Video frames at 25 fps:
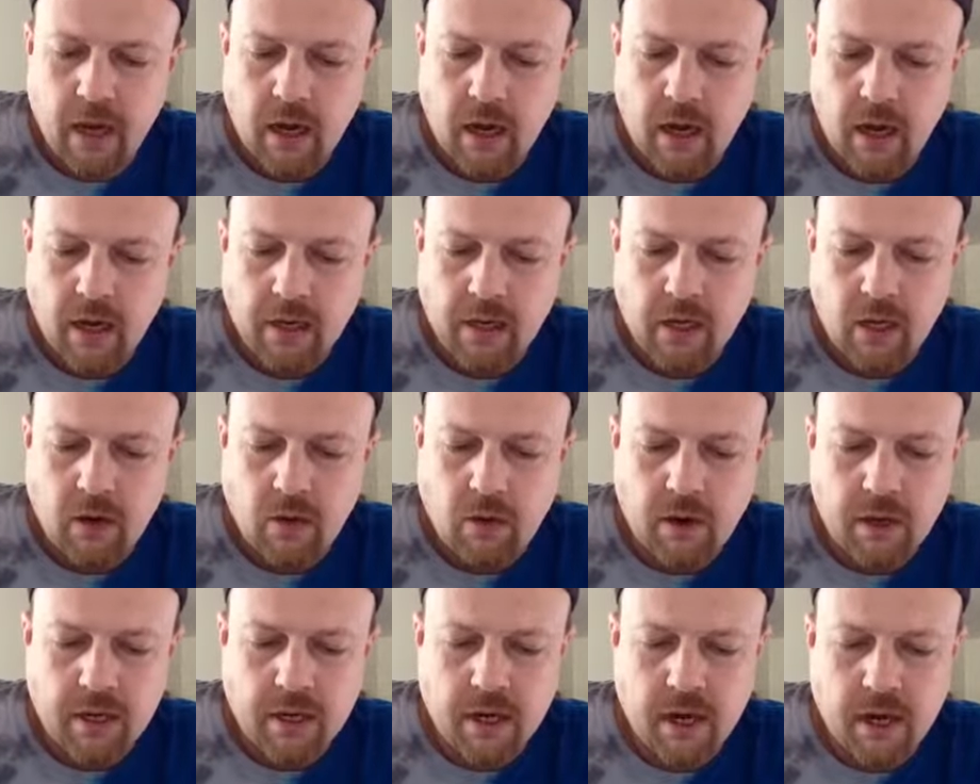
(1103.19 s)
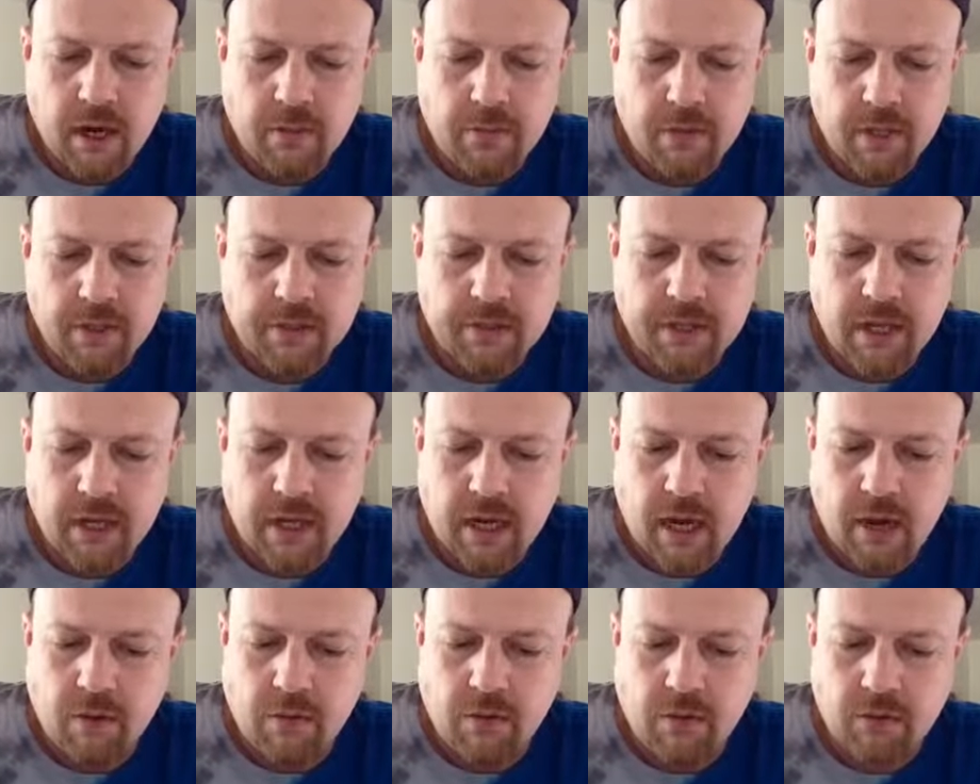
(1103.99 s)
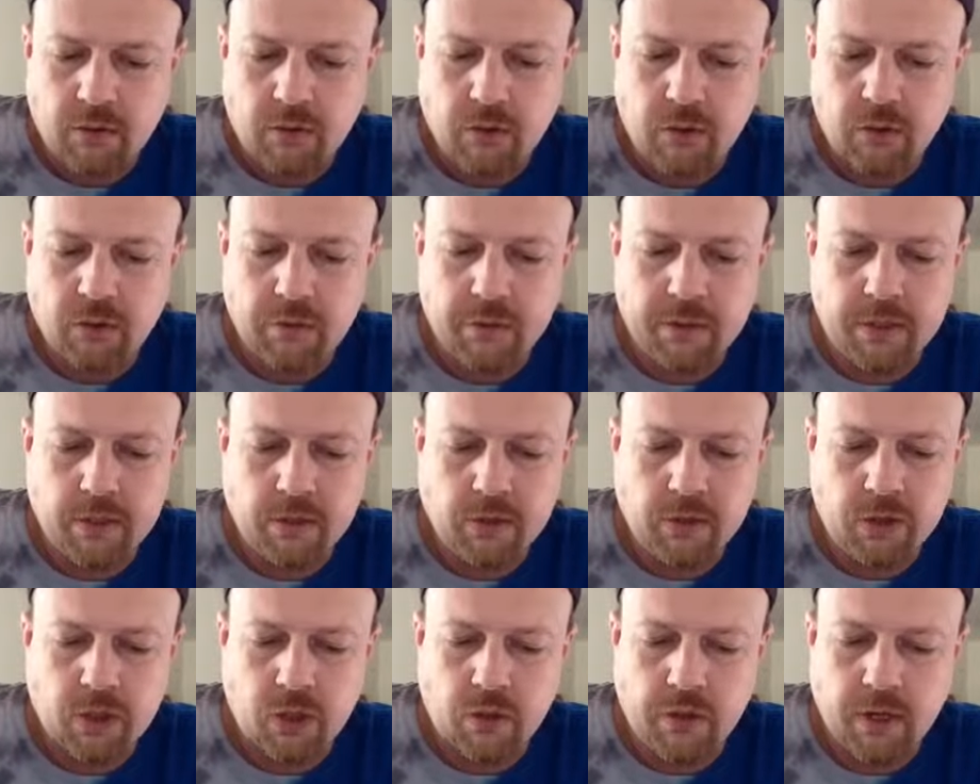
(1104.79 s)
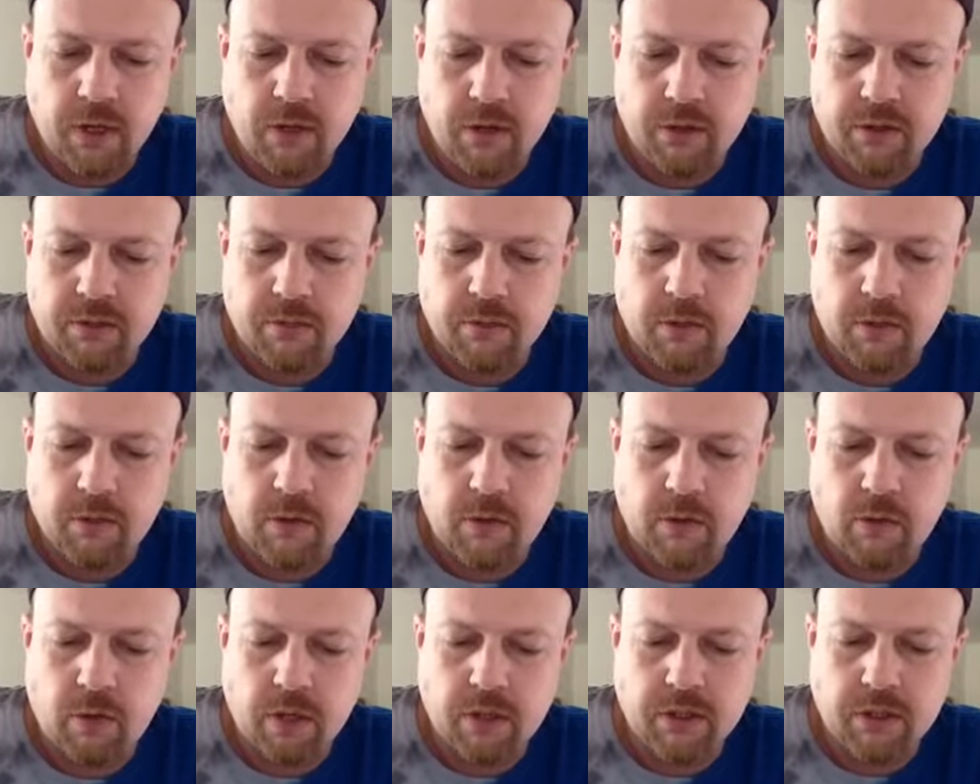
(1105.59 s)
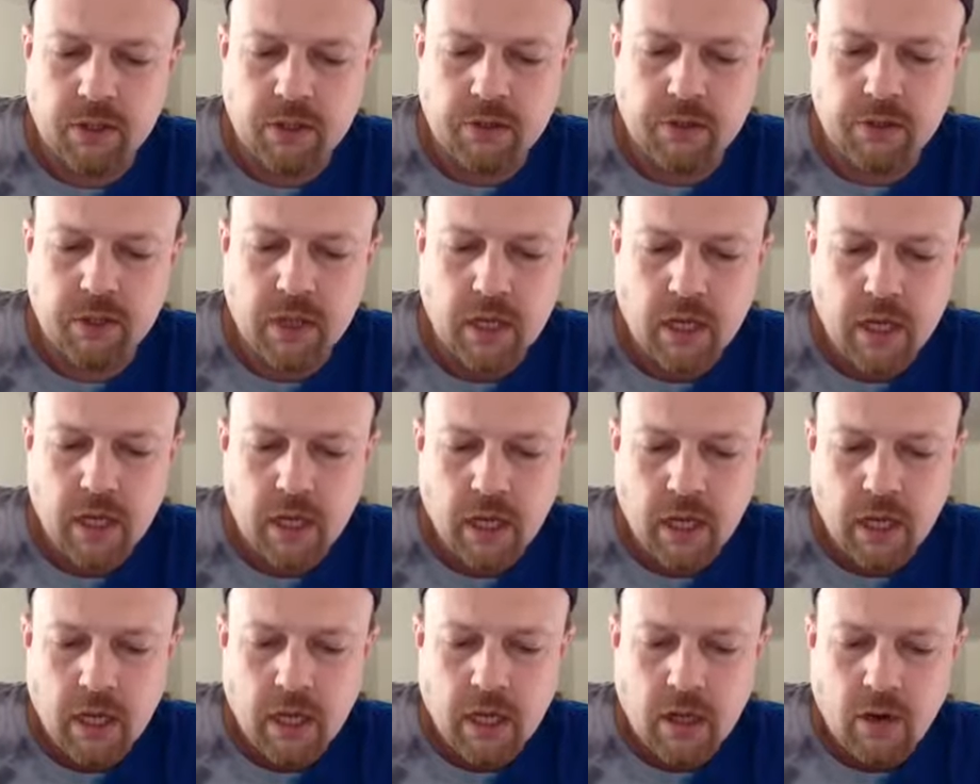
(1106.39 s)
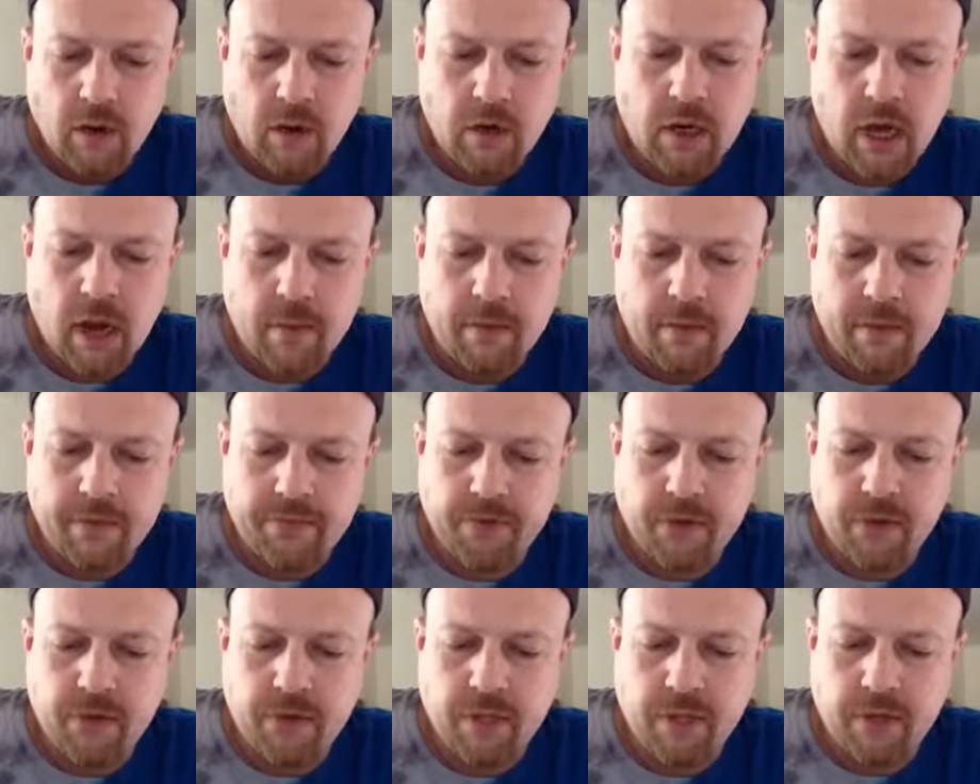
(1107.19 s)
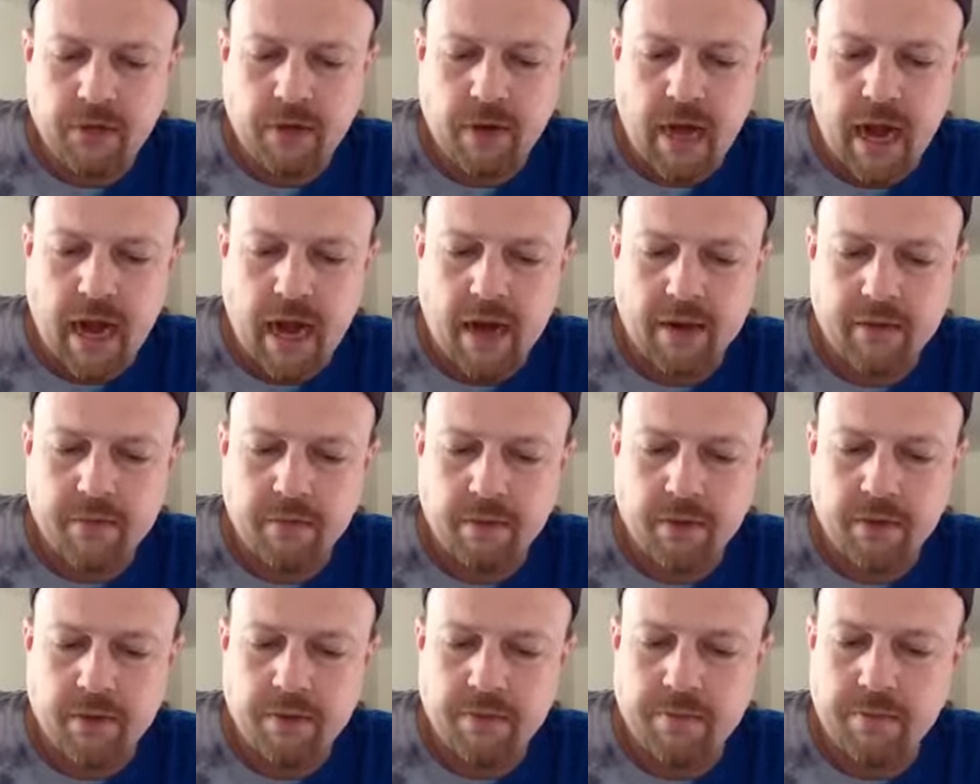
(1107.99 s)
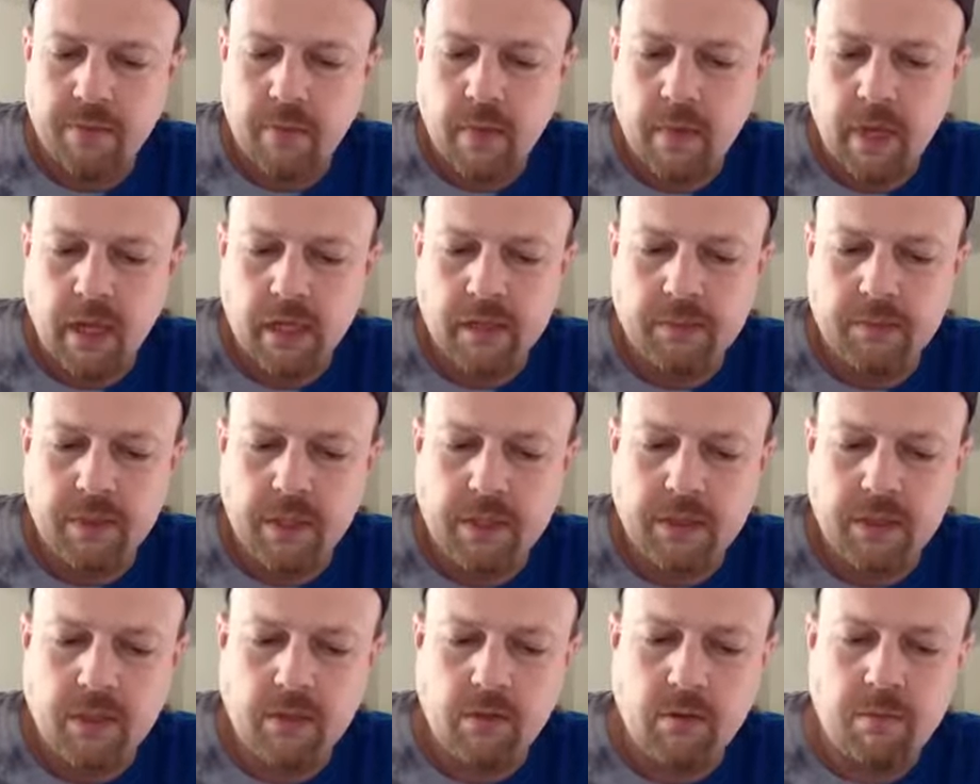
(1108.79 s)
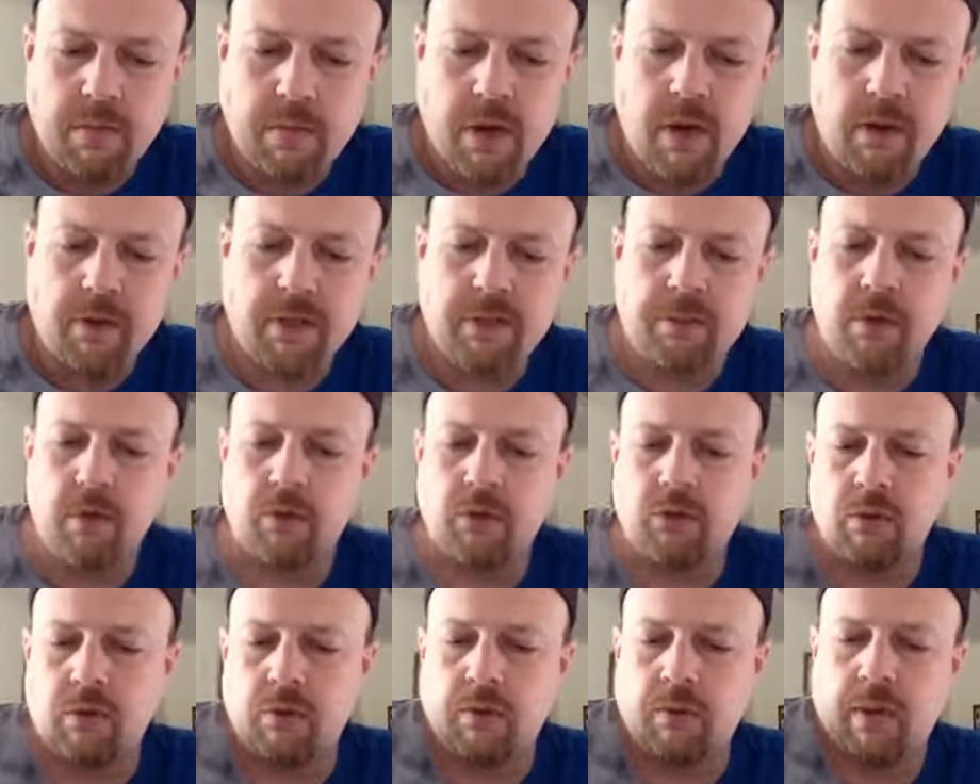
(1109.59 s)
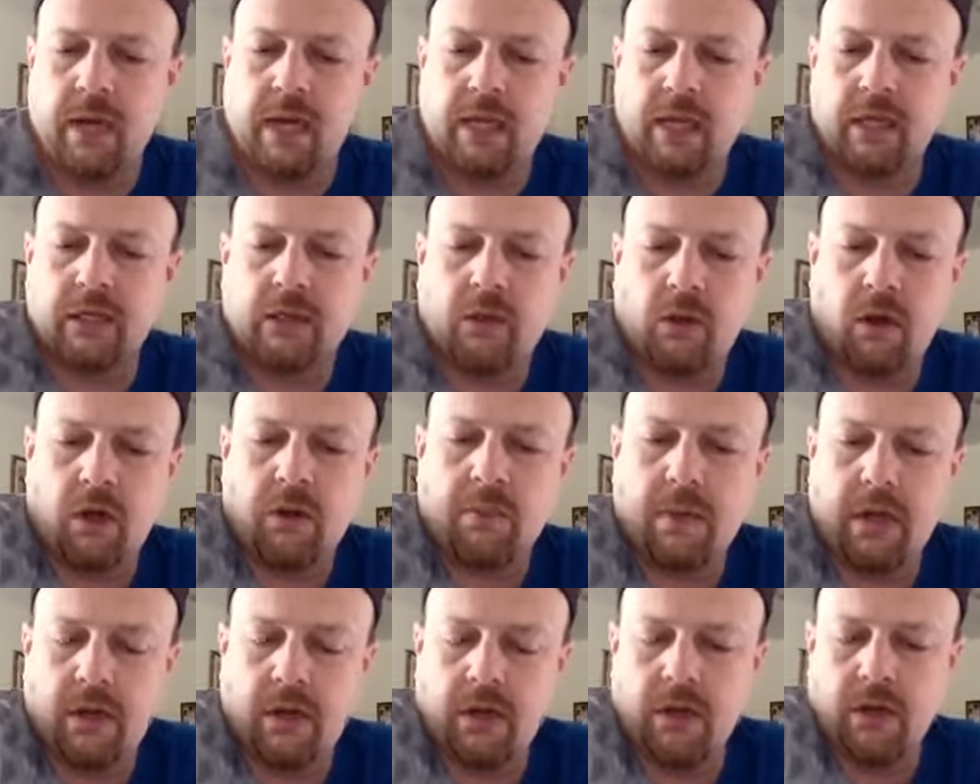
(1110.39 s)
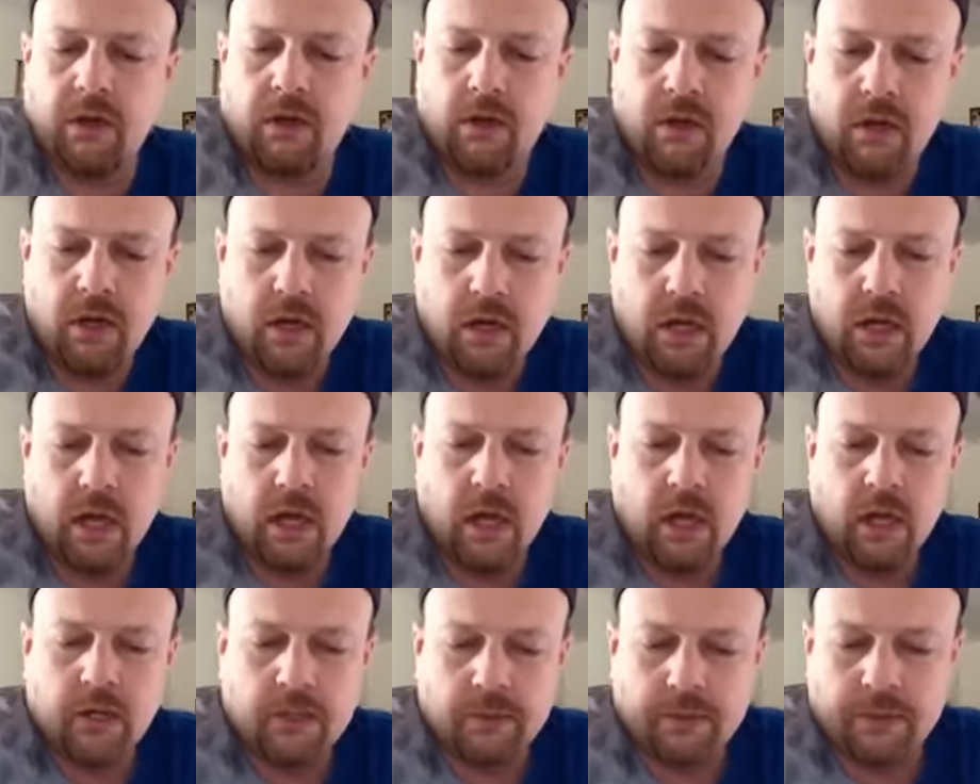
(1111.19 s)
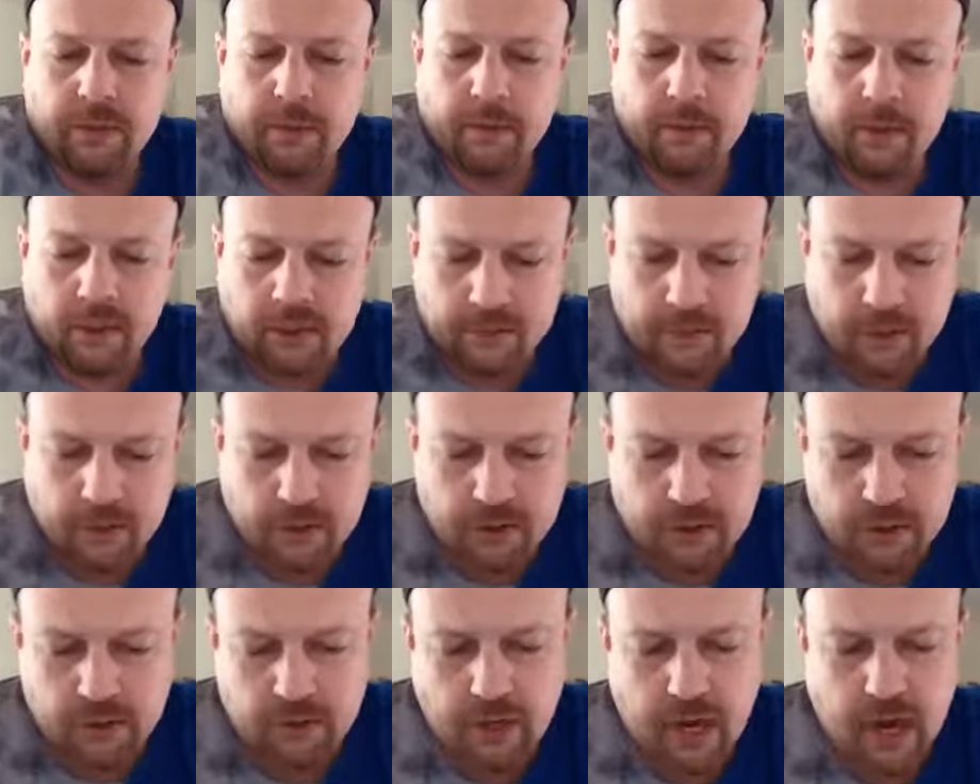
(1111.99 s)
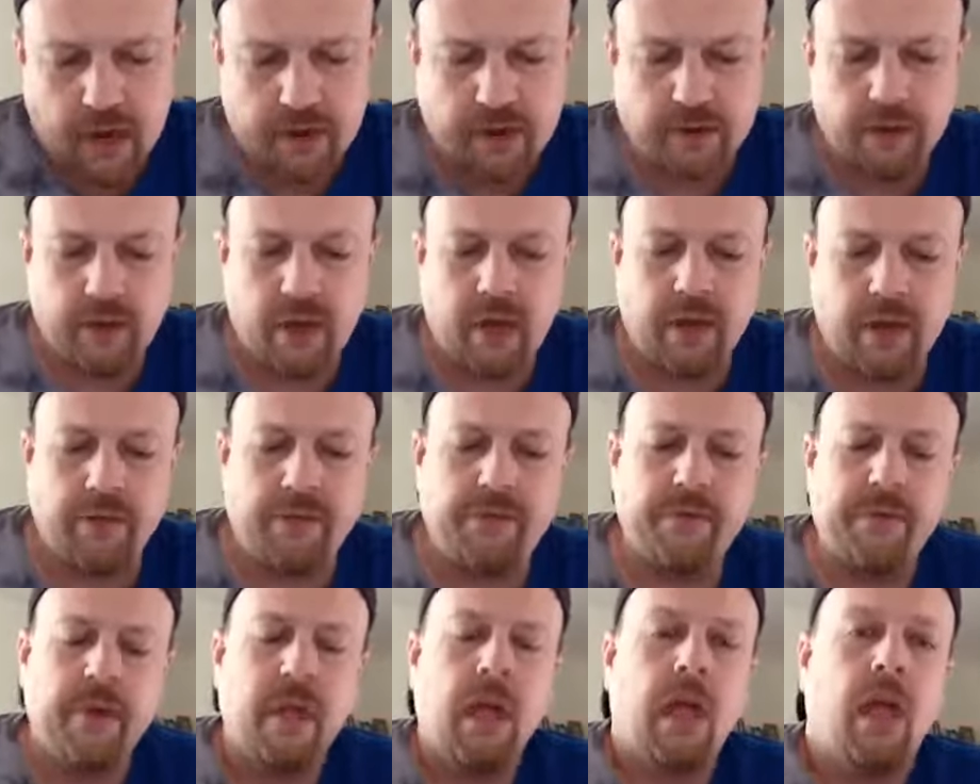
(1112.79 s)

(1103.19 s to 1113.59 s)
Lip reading: I can go on, but instead I will contribute to your show. Here are some questions or comments for you to interact with. I speak to you about spiritual awakenings. Talk about some similar experiences you had in your life.